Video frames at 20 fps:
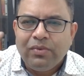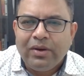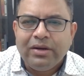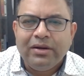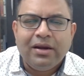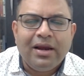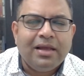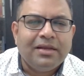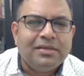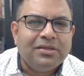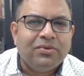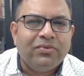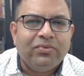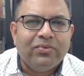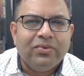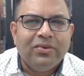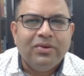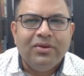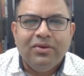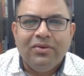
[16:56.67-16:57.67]
one glass
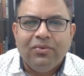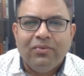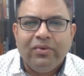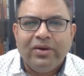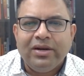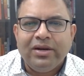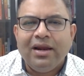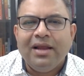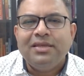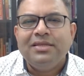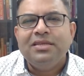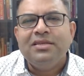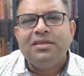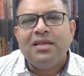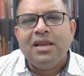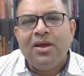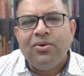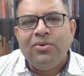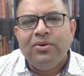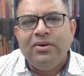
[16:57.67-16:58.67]
is
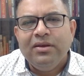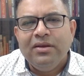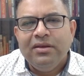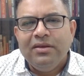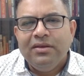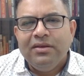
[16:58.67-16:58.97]
allowed.